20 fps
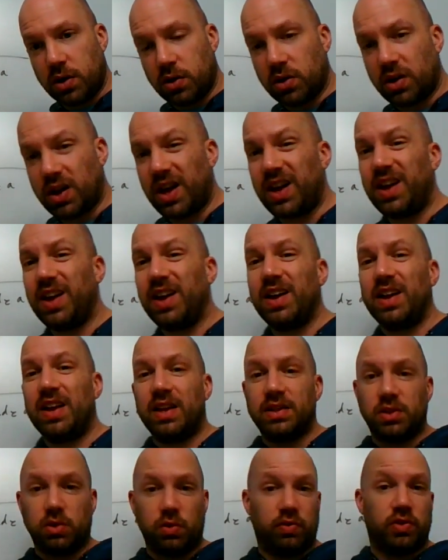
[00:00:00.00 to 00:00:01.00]
Okay,
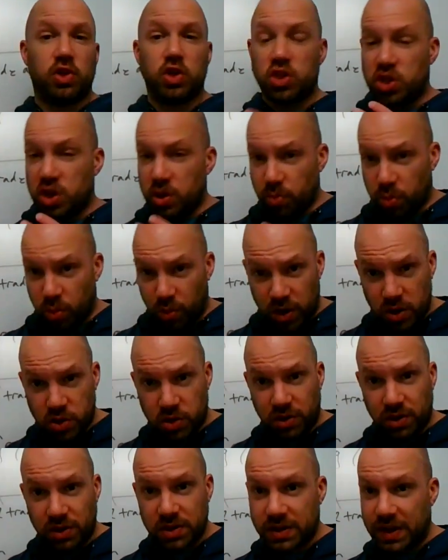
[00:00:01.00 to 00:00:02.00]
so if it's a cheaper way to
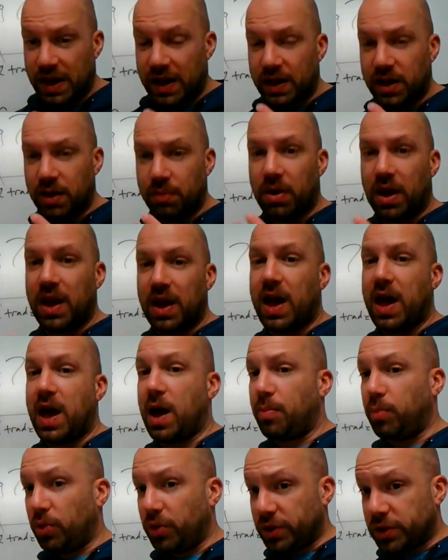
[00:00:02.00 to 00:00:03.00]
trade a stock, in my
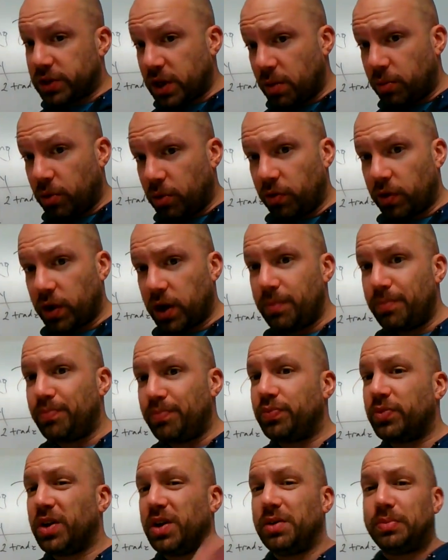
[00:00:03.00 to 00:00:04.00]
Apple example, right?